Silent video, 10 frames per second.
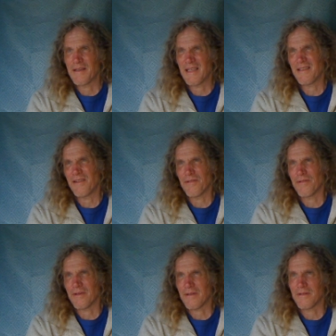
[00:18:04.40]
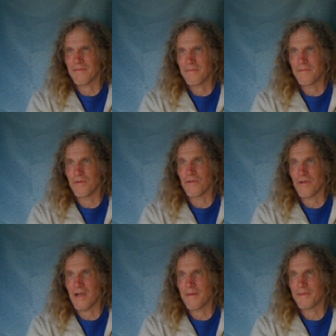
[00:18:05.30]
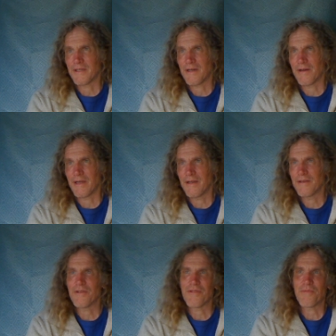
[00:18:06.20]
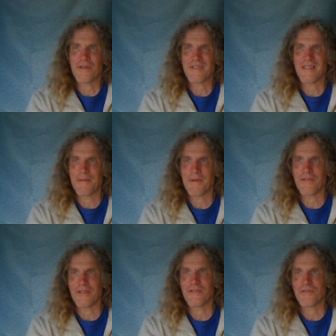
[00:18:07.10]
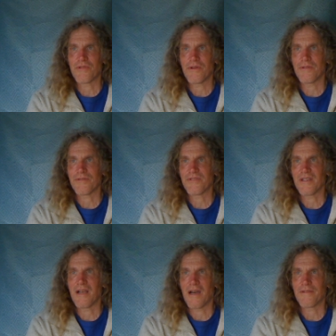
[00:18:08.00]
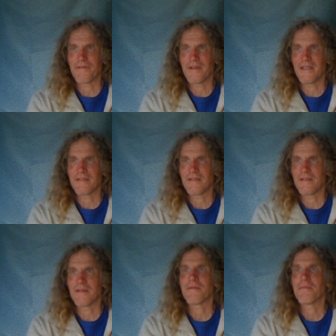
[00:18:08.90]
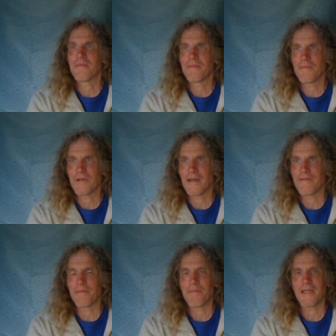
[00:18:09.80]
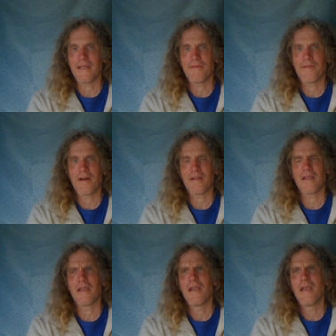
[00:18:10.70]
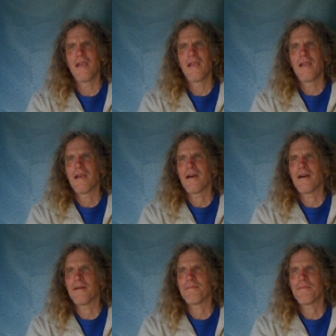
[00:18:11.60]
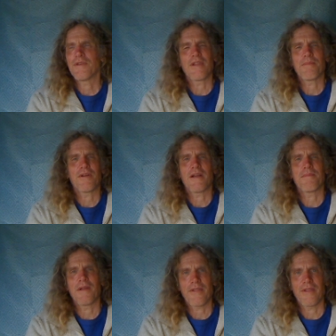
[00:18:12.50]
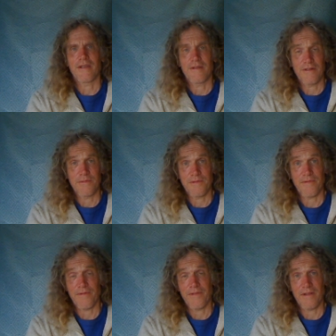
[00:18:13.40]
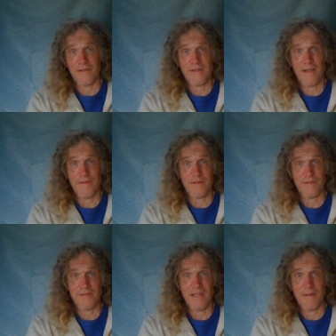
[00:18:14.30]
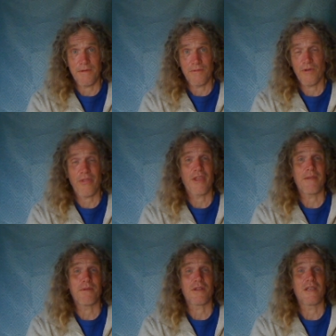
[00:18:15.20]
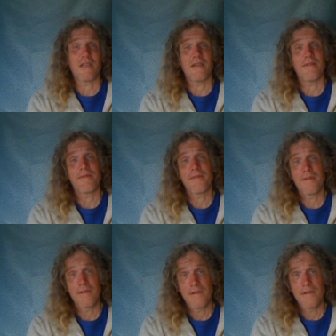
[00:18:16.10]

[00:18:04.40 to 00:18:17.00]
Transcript: So again, you know, I can do a little commentary. You know, the worst thing about these trolls, the Godfreys and the whatever Mickey Fartley, um, you know, they put up nothing in terms of a philosophical statement, what they believe,